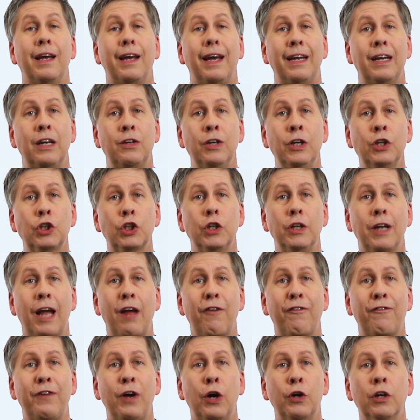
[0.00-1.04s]
In addition,
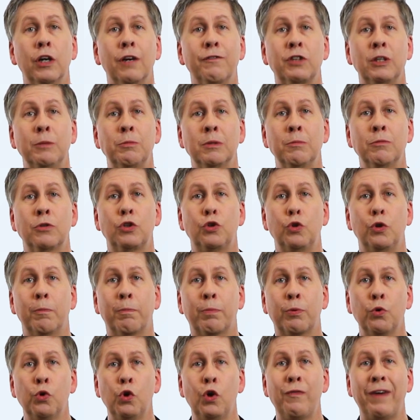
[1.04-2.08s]
a failure of symptoms to
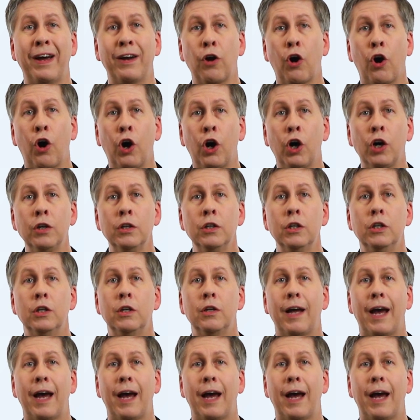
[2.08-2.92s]
improve at all